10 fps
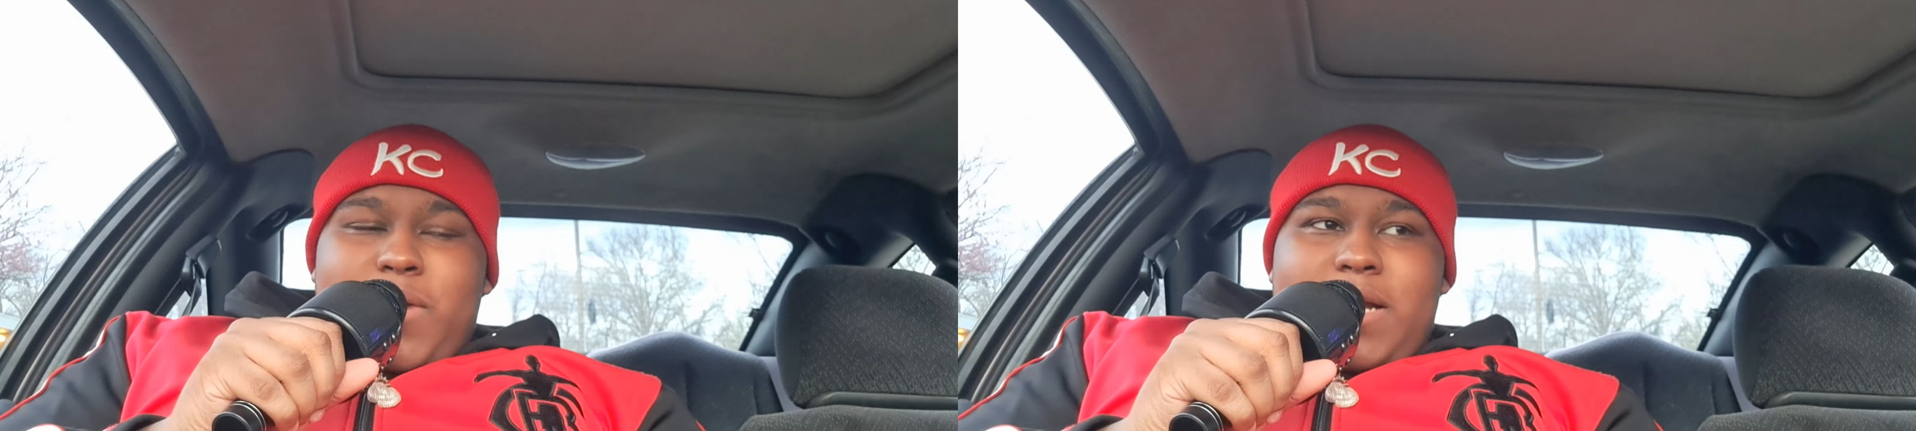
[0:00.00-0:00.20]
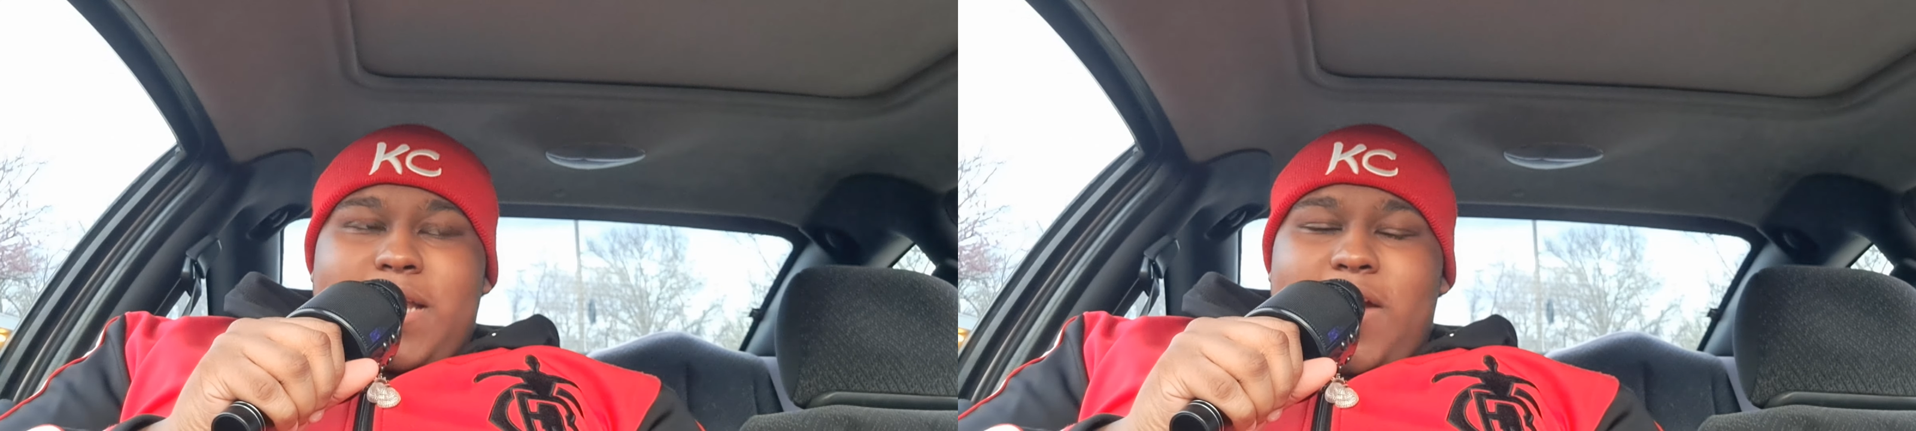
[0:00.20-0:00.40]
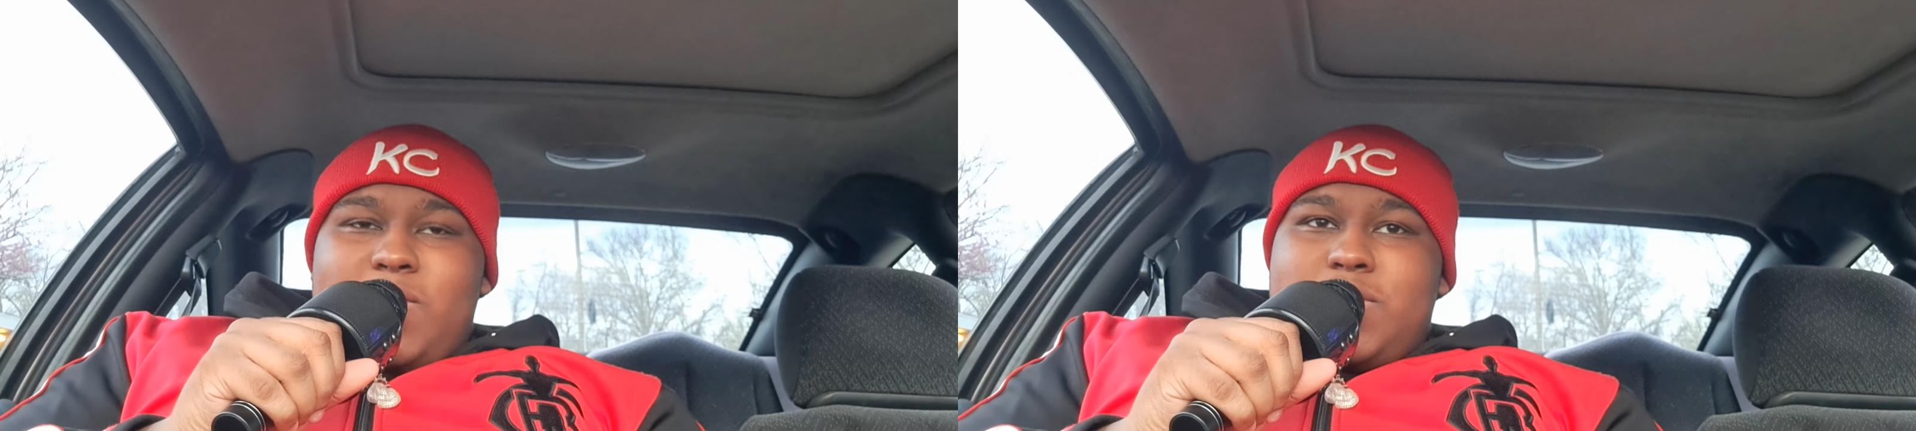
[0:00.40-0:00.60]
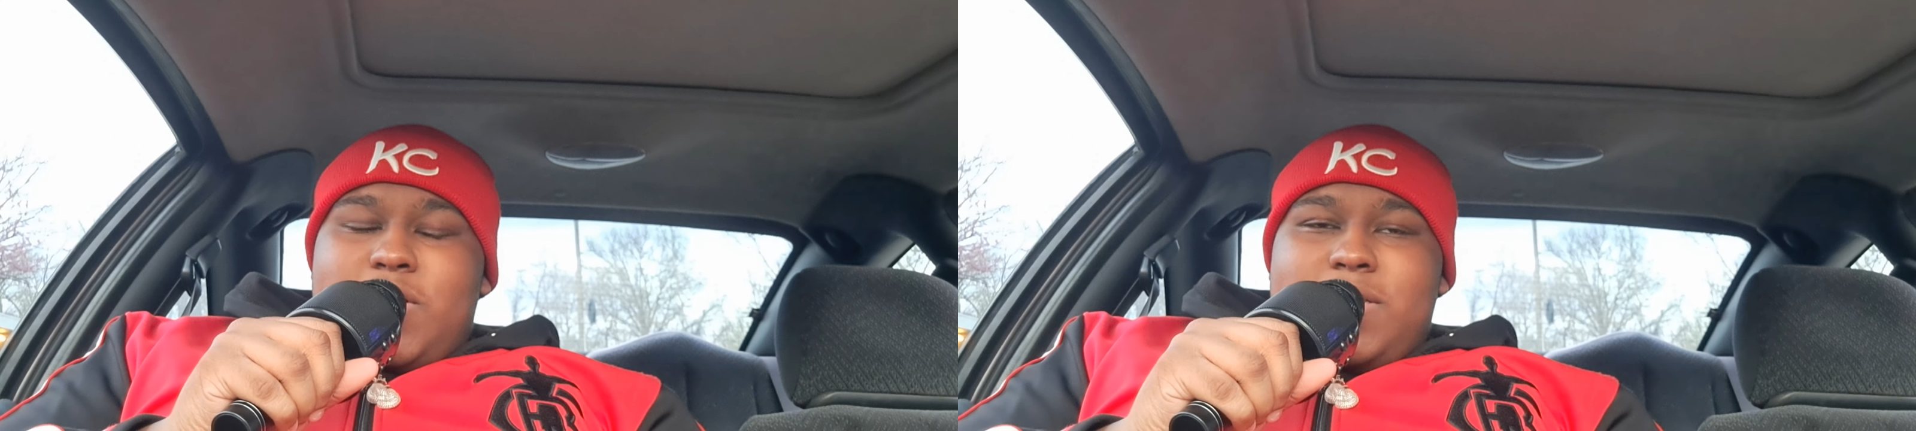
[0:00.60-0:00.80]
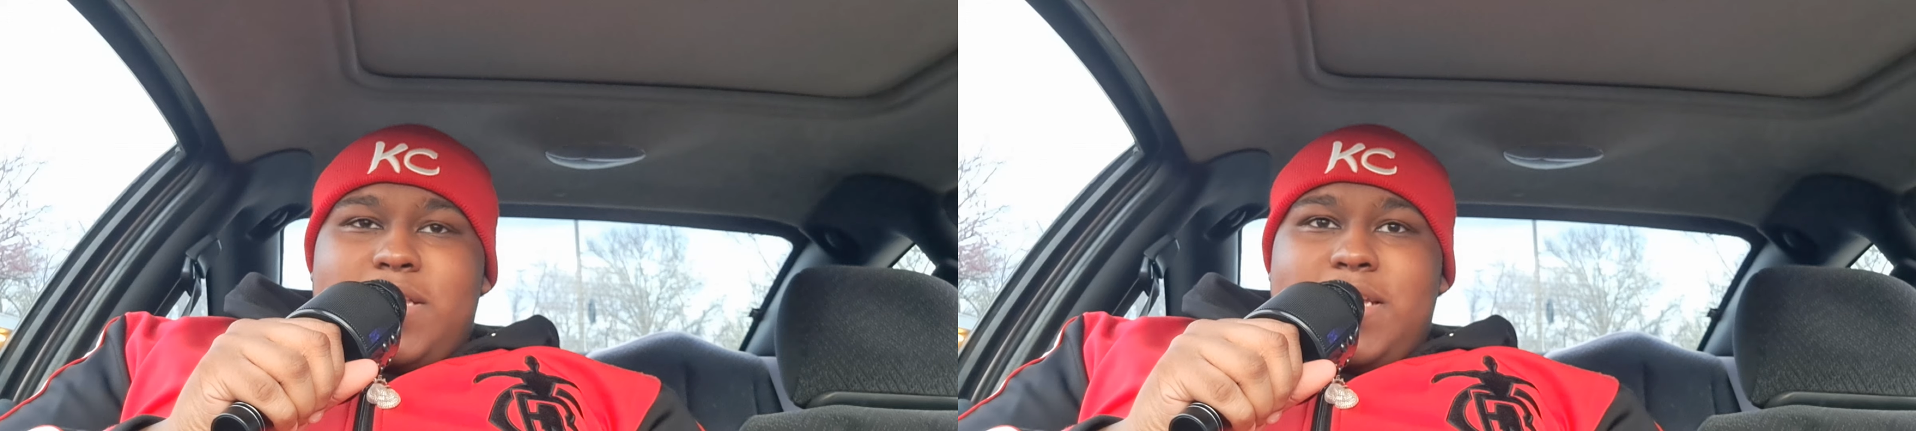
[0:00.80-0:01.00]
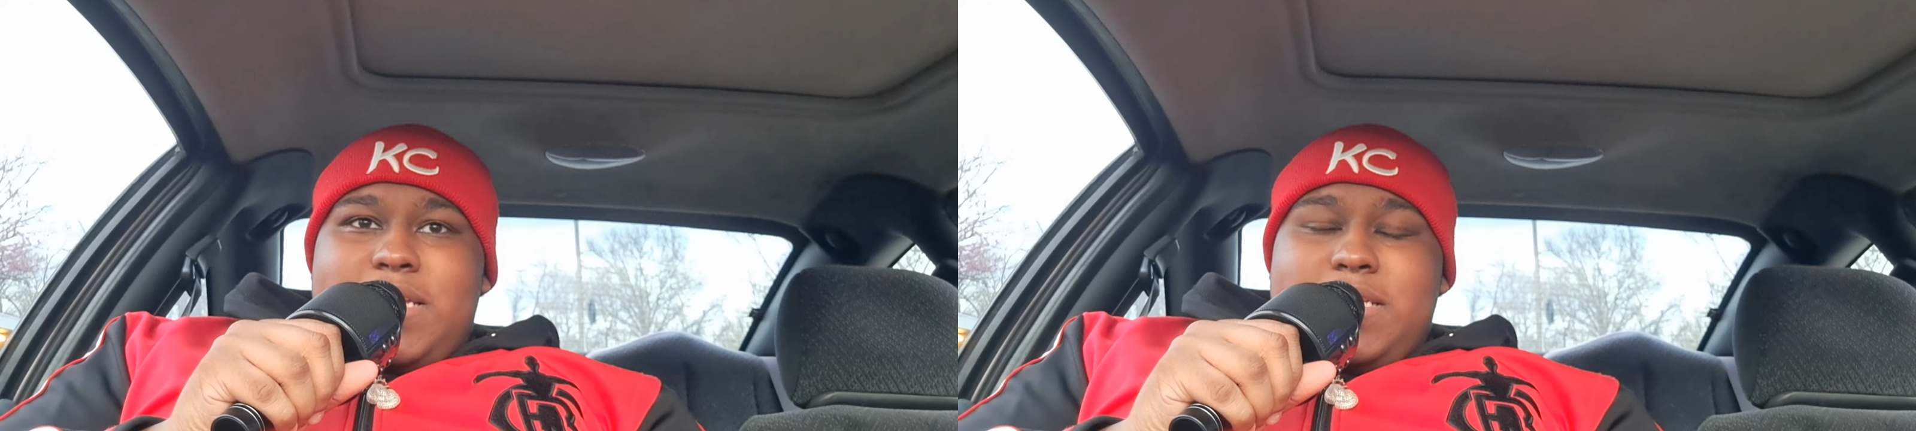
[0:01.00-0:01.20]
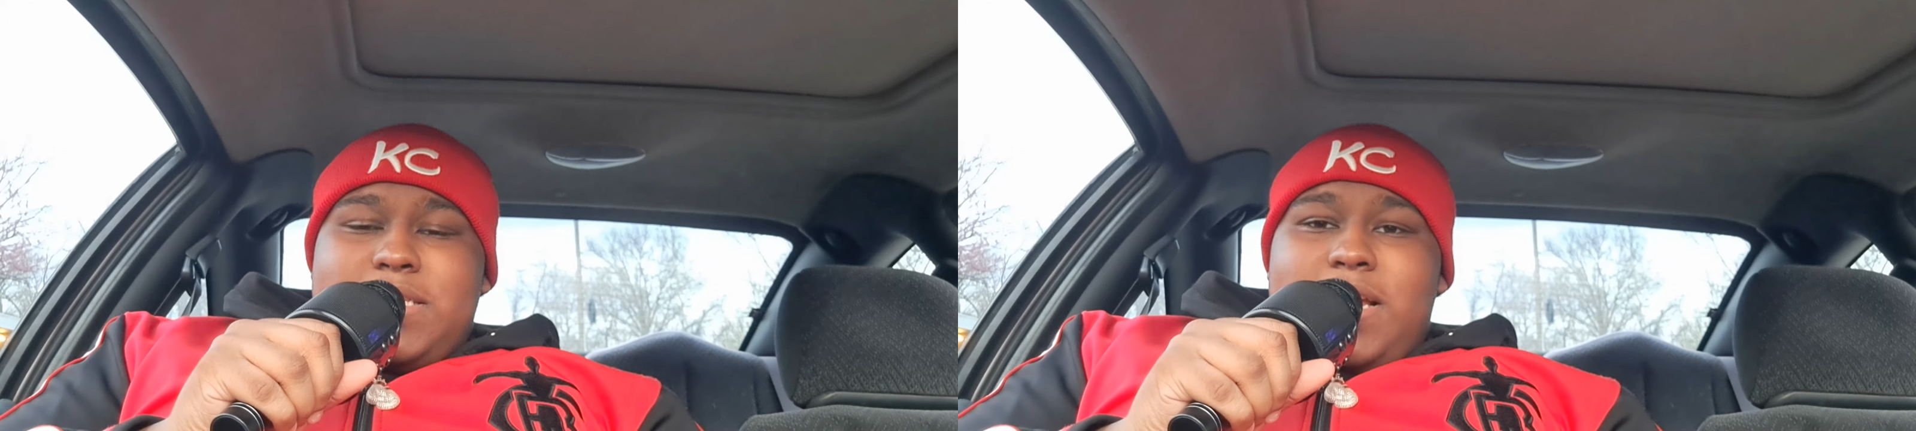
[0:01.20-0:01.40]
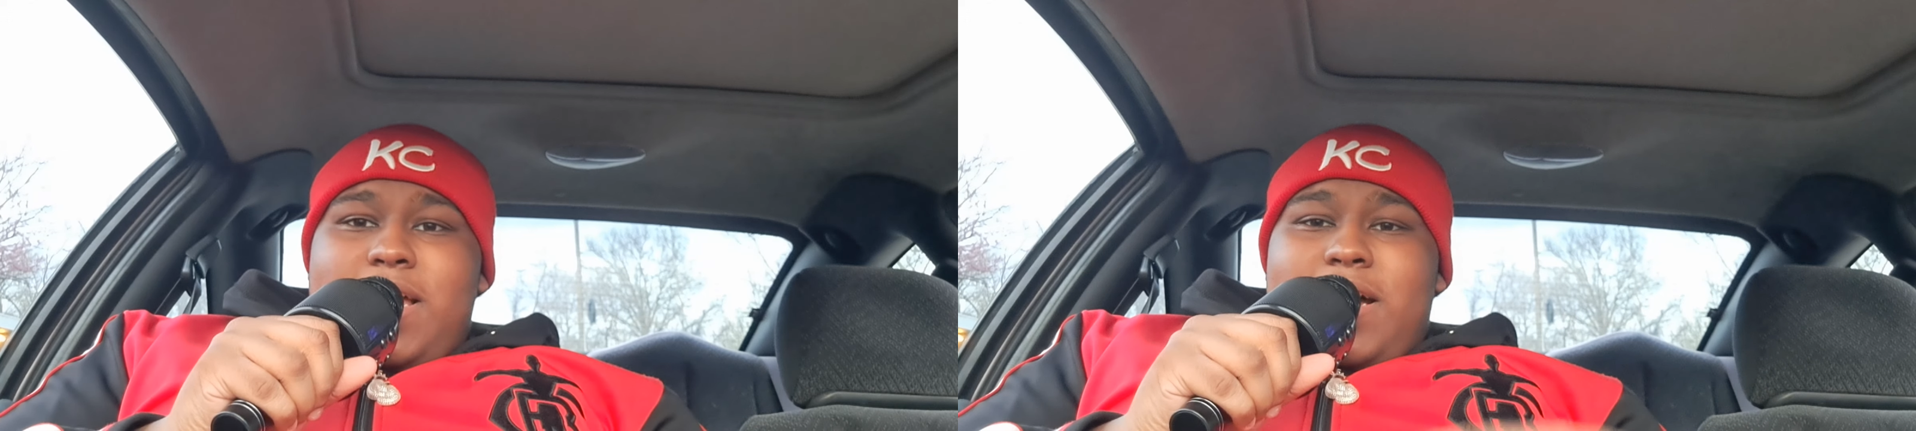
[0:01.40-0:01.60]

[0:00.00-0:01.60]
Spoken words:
break down certain things.